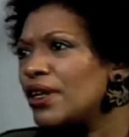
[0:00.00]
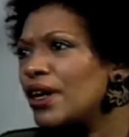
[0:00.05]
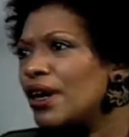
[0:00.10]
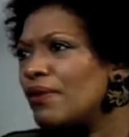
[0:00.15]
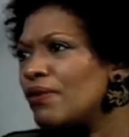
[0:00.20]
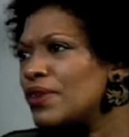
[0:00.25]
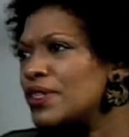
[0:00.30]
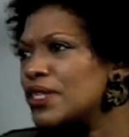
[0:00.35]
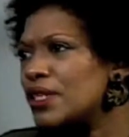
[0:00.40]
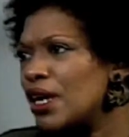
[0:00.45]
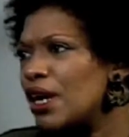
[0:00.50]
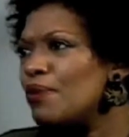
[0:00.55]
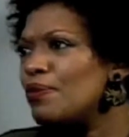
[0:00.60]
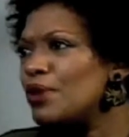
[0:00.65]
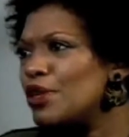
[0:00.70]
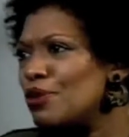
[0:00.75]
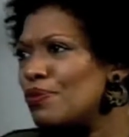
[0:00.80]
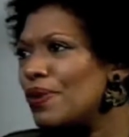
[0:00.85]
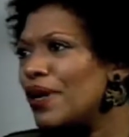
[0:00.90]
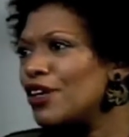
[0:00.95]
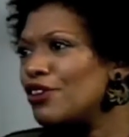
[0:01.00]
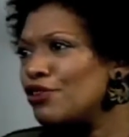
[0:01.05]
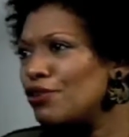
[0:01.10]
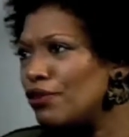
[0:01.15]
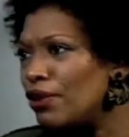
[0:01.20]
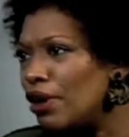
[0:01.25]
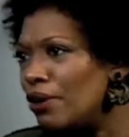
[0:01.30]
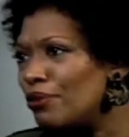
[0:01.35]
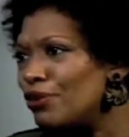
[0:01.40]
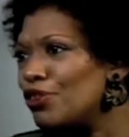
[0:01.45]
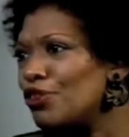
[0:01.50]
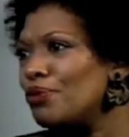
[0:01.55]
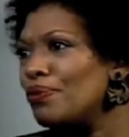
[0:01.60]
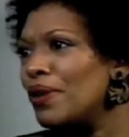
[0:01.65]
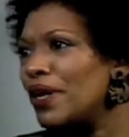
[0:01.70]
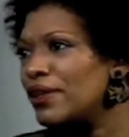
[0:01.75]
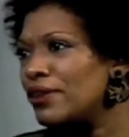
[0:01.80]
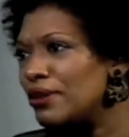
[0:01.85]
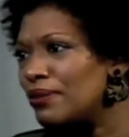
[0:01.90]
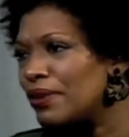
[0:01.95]
was accompanied by drums or by
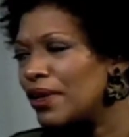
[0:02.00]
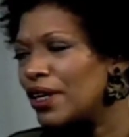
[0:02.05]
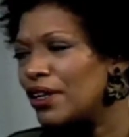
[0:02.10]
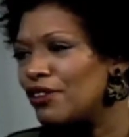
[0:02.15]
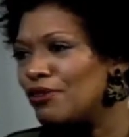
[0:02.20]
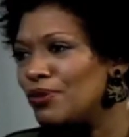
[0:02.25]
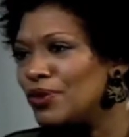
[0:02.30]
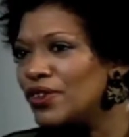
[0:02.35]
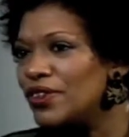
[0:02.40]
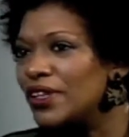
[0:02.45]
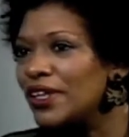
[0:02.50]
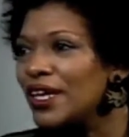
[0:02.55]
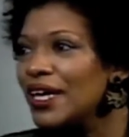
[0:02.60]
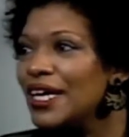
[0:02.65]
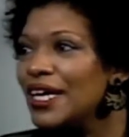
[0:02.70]
some kind of music.